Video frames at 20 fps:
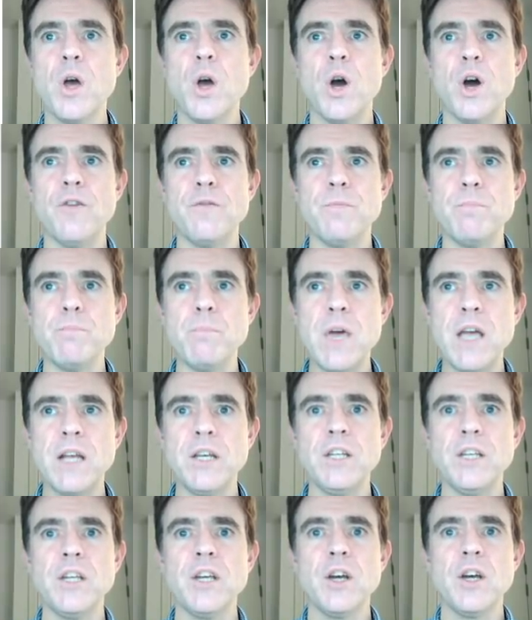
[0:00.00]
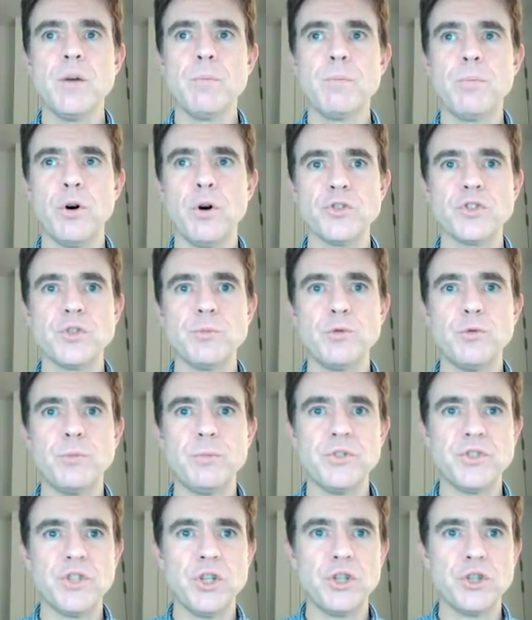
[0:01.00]
of many possible
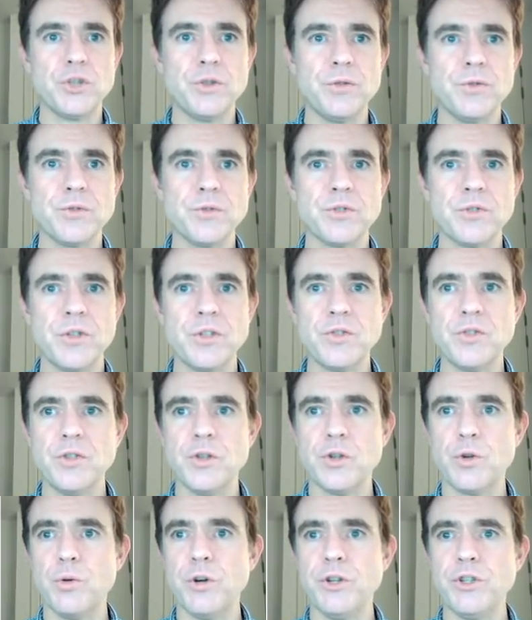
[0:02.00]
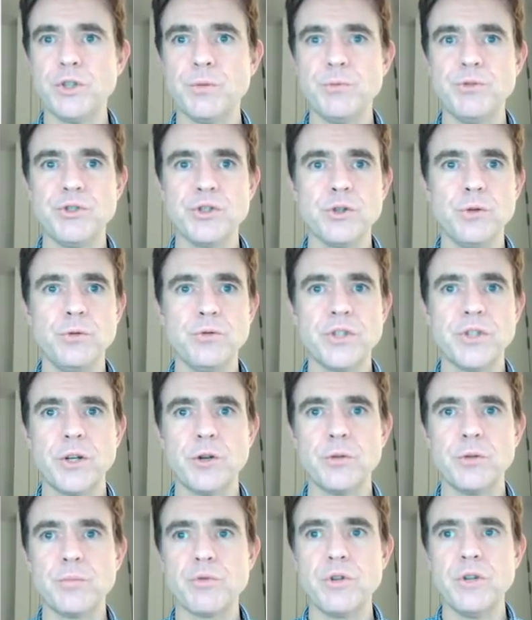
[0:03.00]
positions. So that's the equation we just looked at
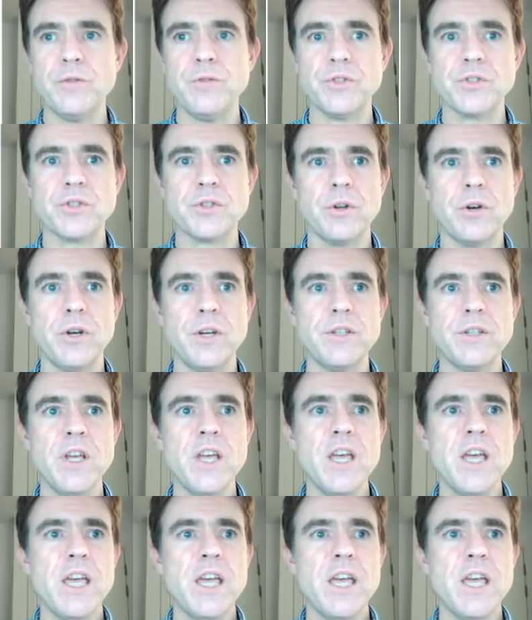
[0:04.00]
on the previous slide.